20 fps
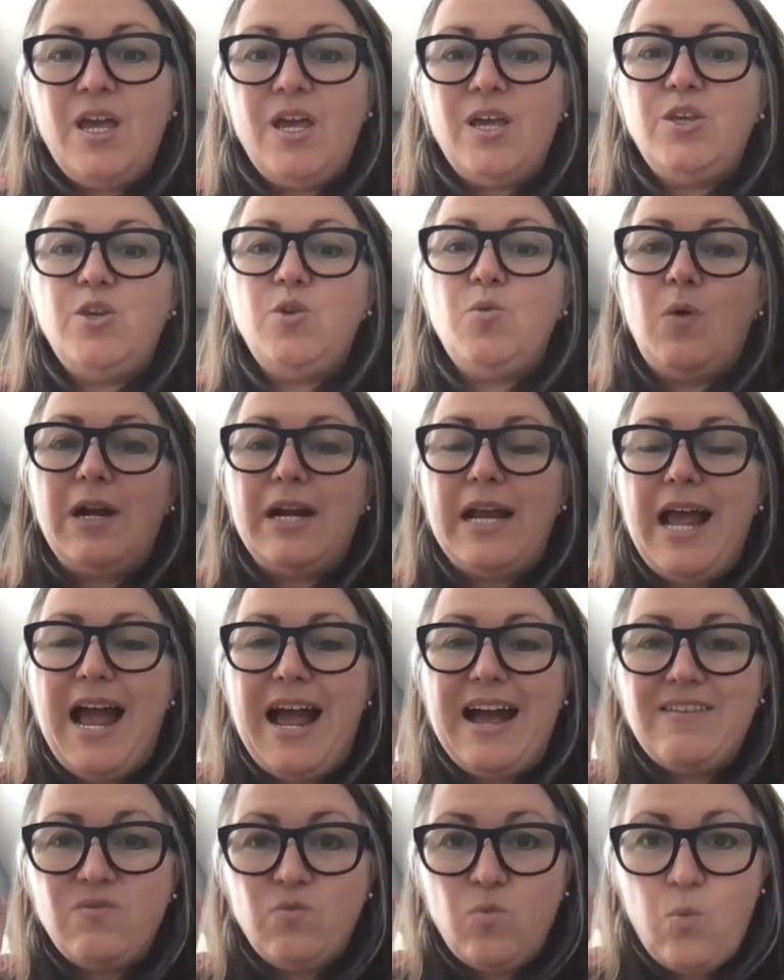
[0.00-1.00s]
you want to
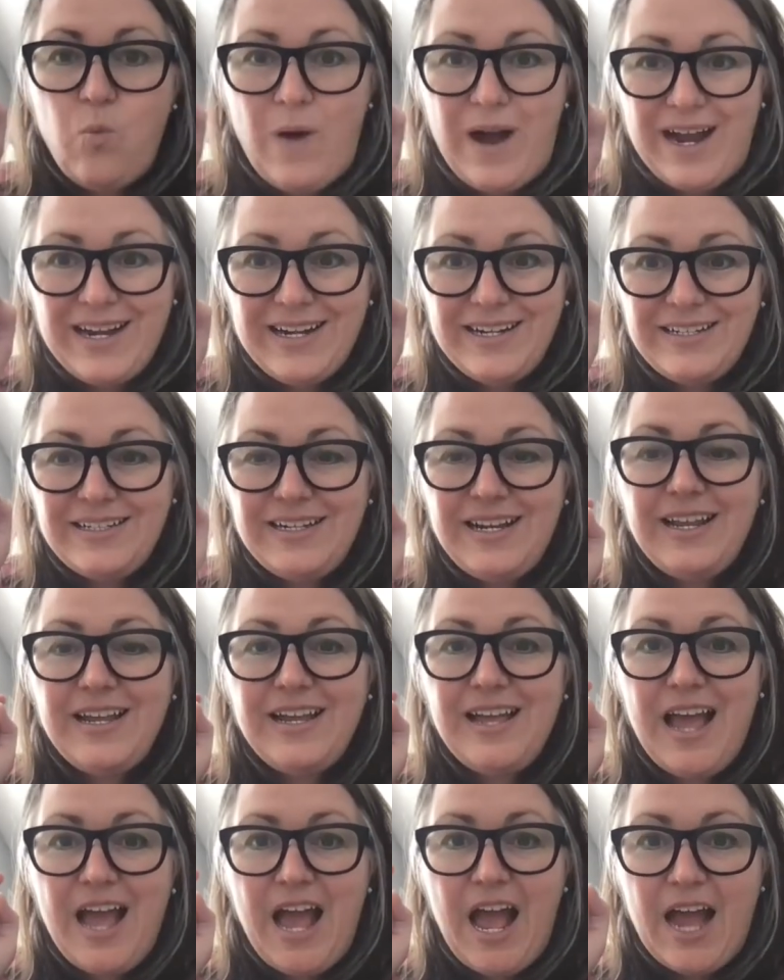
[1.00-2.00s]
have one
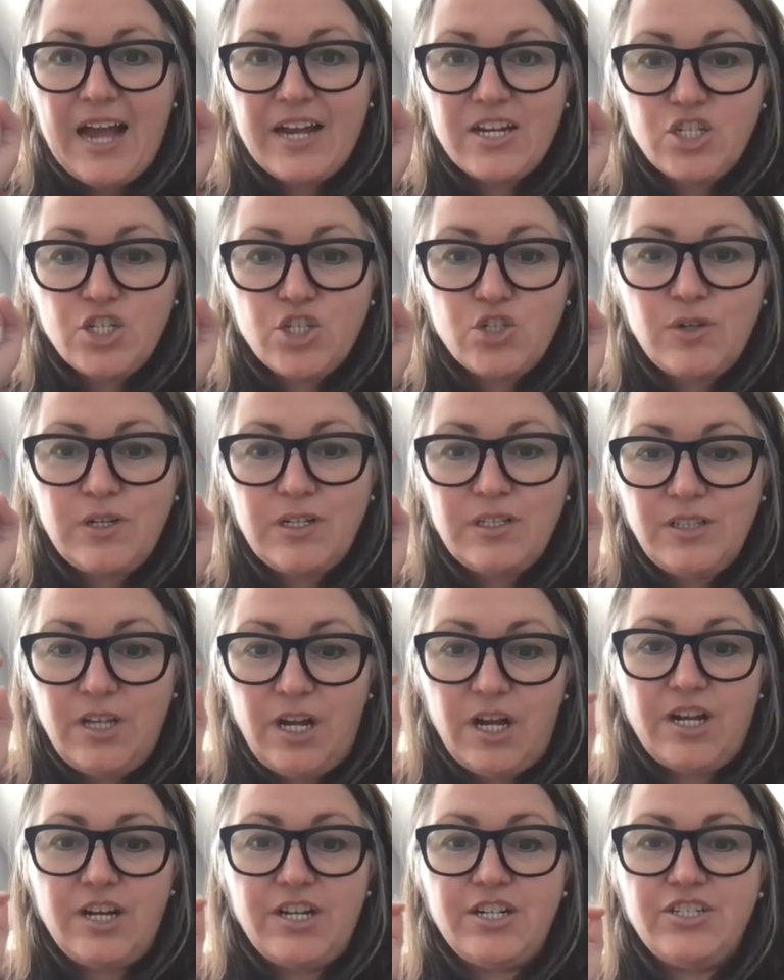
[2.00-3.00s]
extra
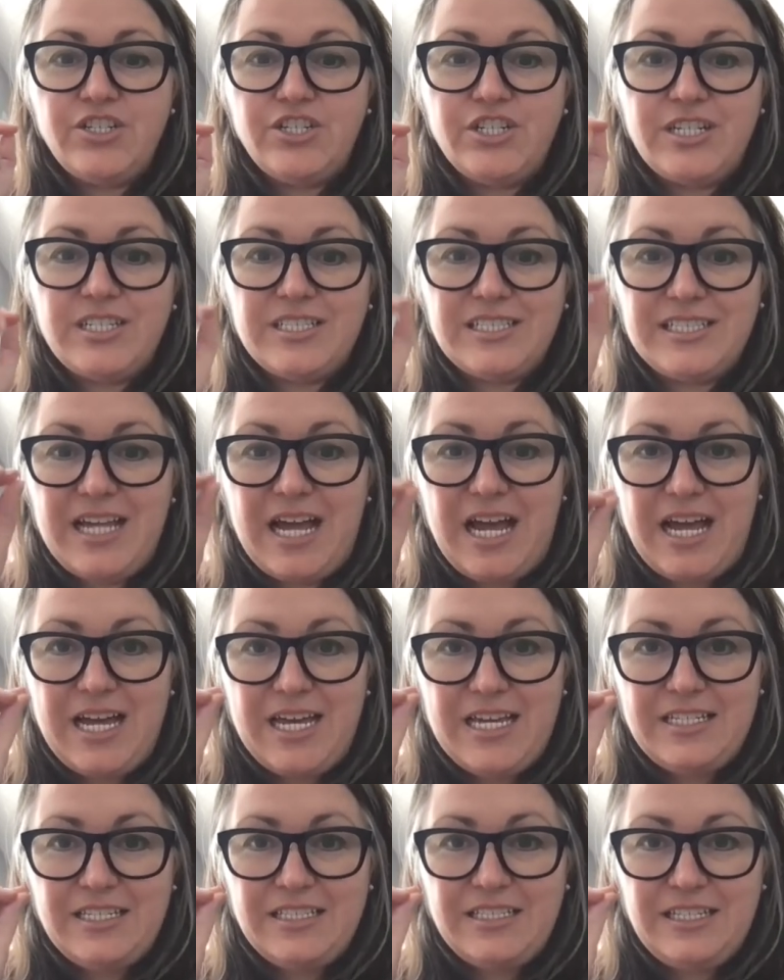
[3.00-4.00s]
large
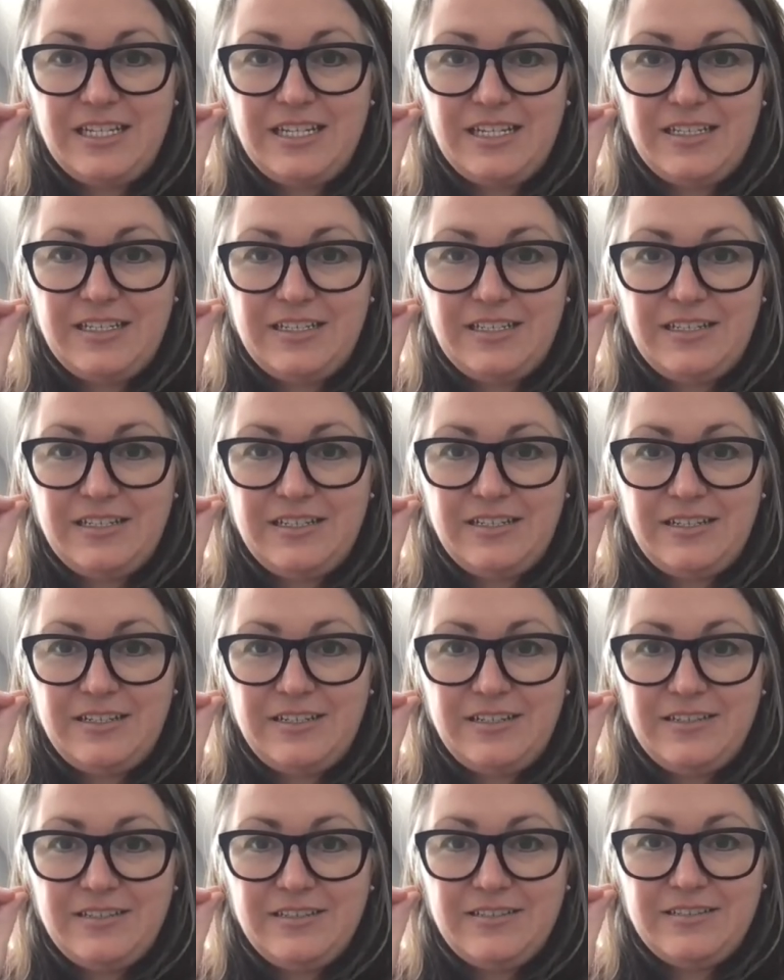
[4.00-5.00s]
size
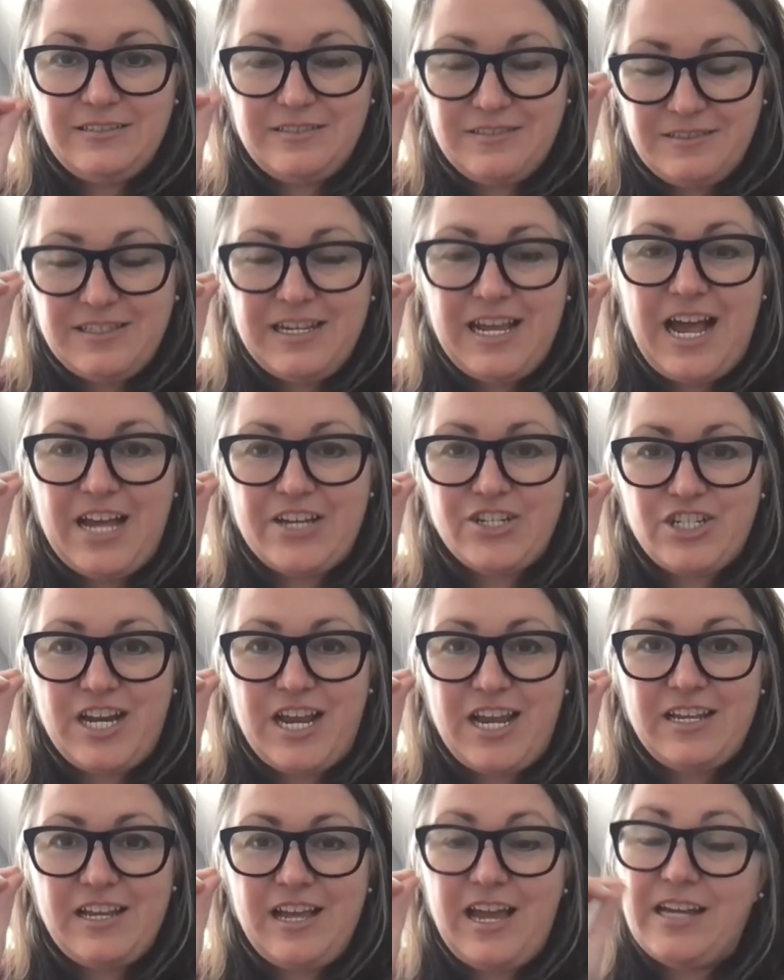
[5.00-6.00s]

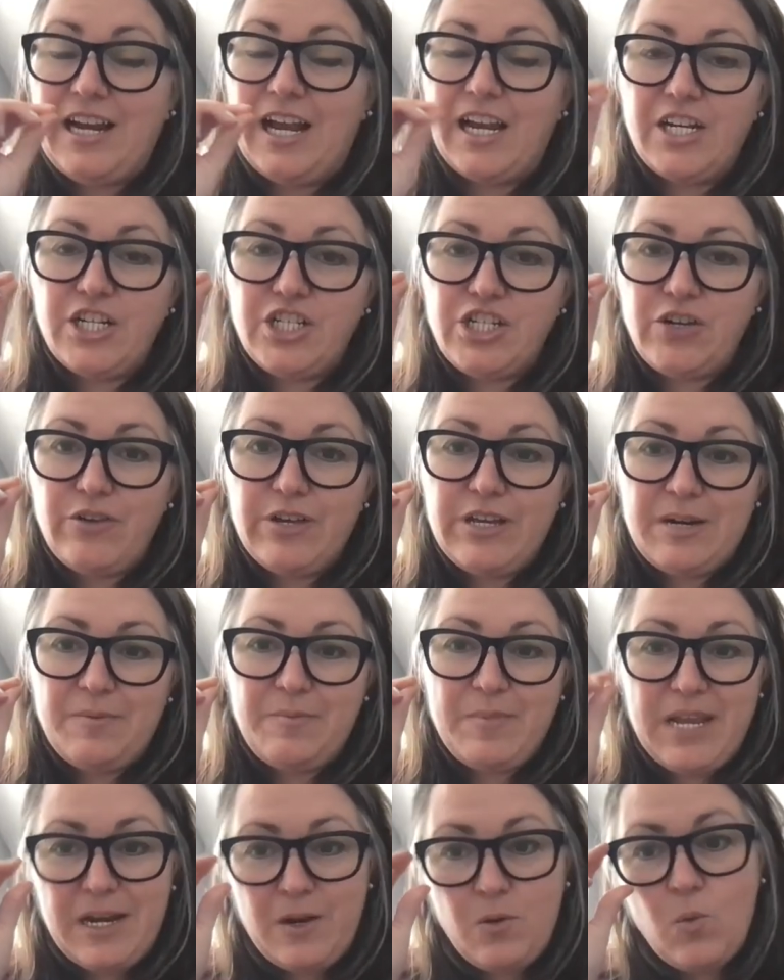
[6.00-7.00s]
hashtag. And I'm going to show you in a
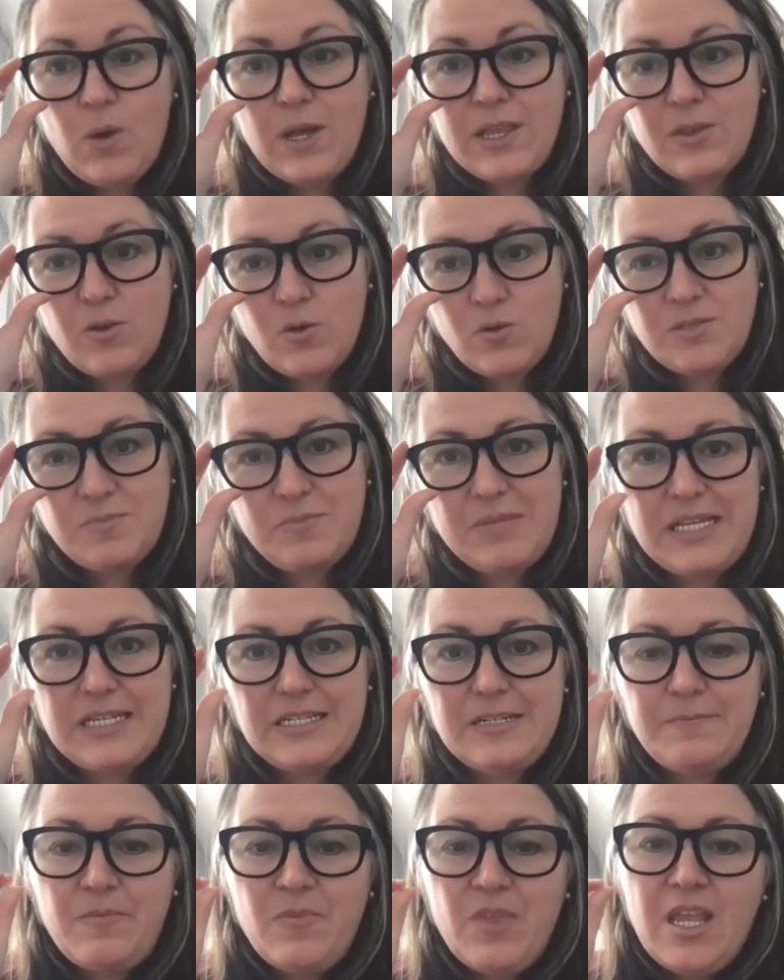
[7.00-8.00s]
minute what those
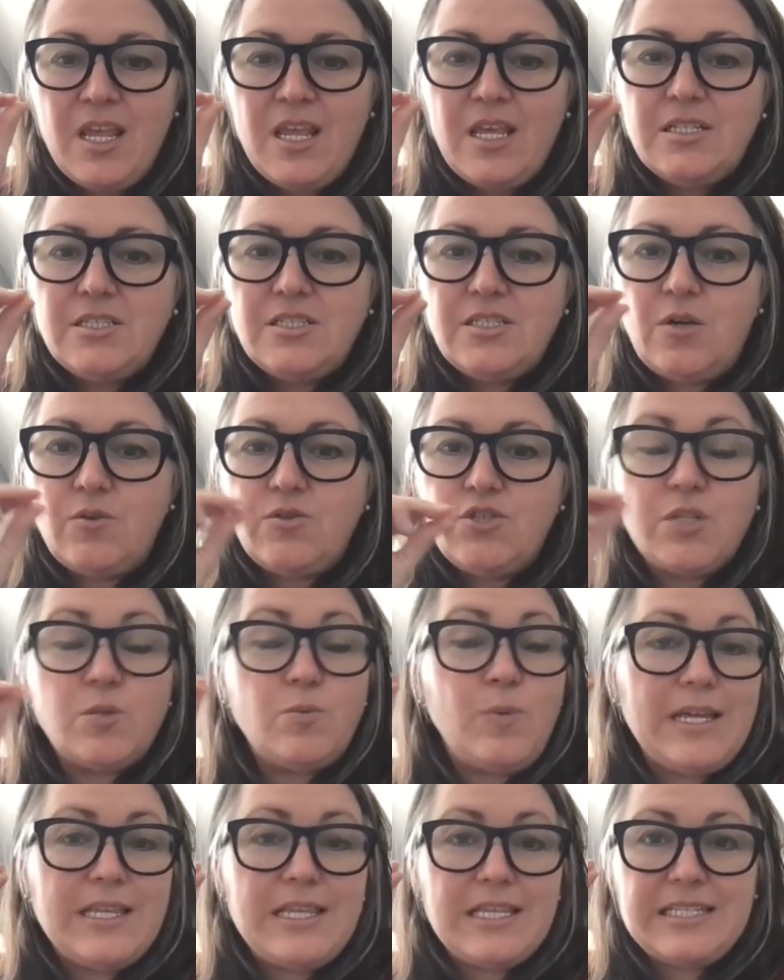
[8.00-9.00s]
mean. So just
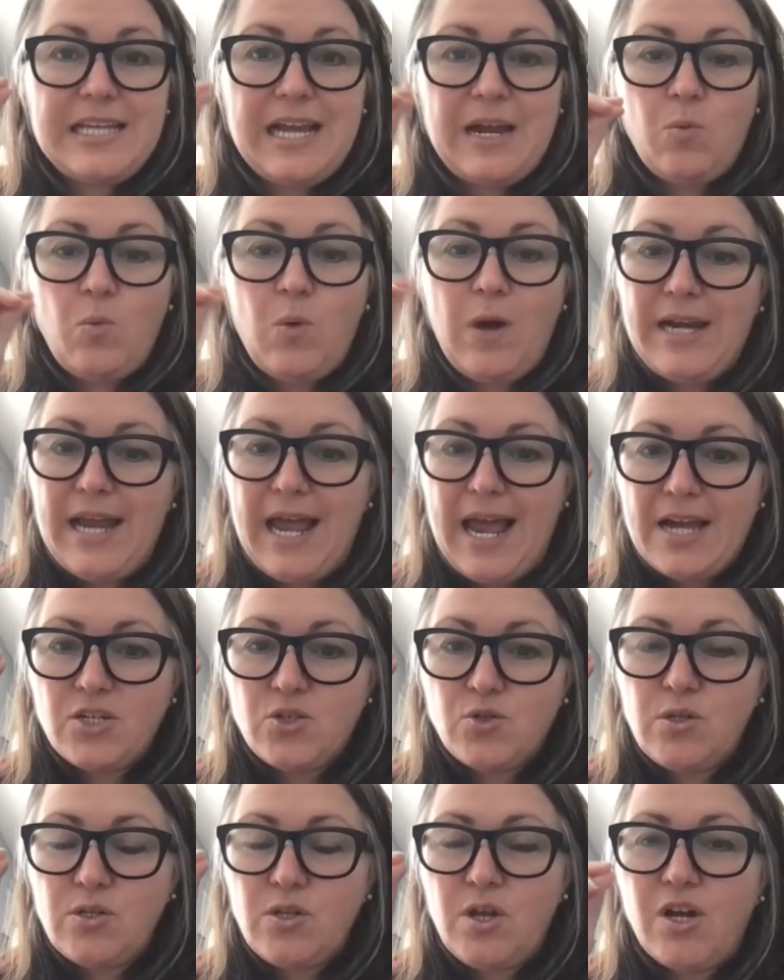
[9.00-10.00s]
write this down. One
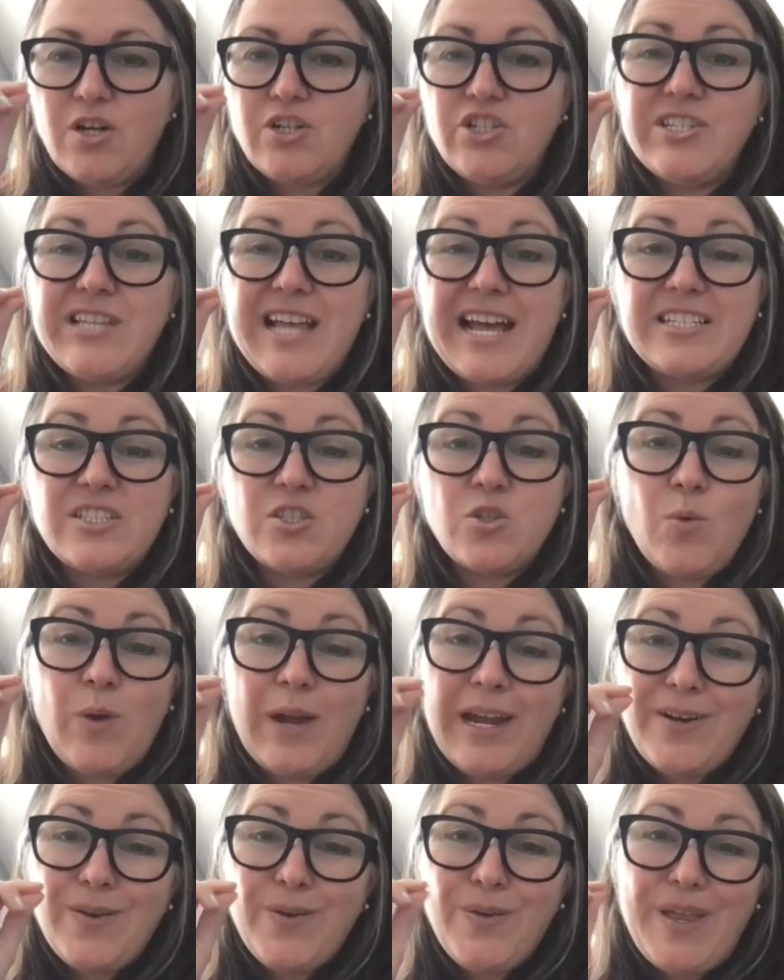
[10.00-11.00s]
extra large, that's
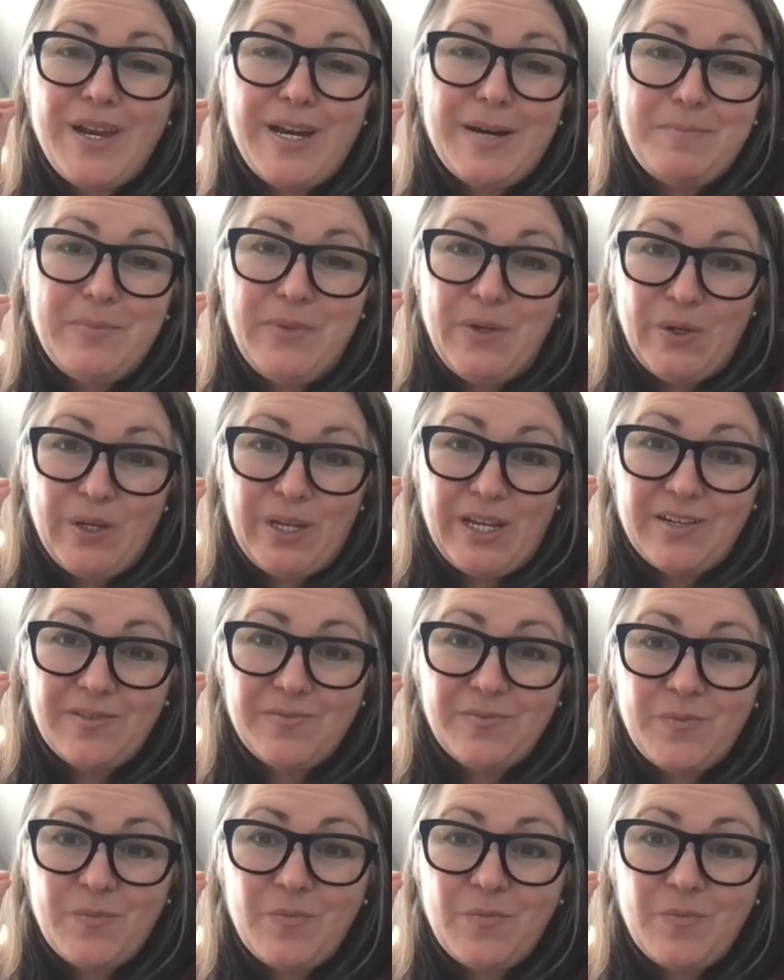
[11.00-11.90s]
greater than 1 million.